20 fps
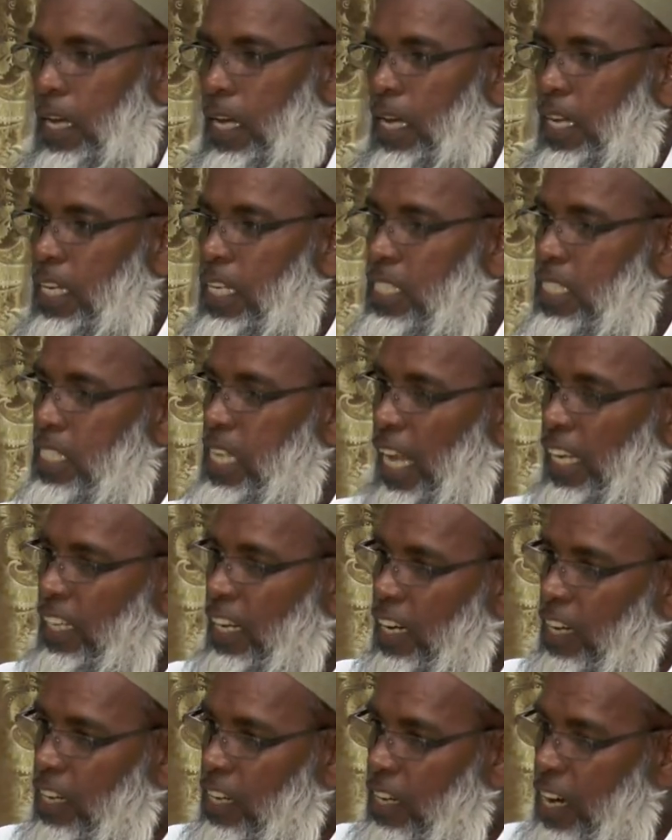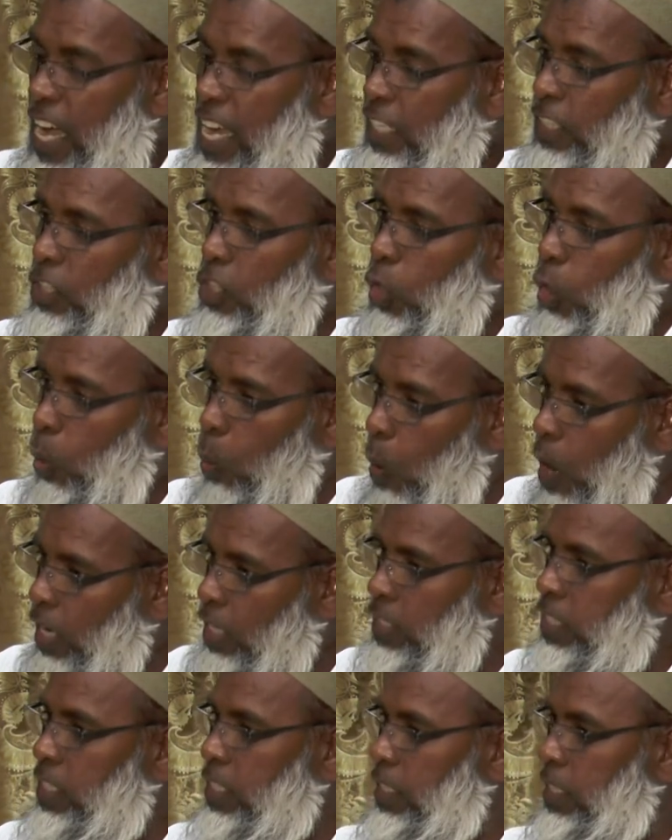It is that great
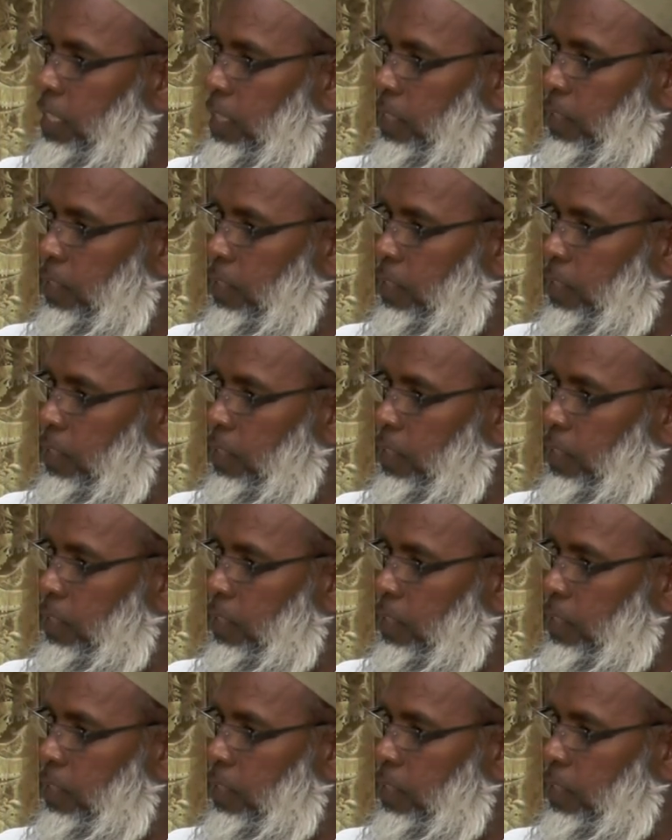quality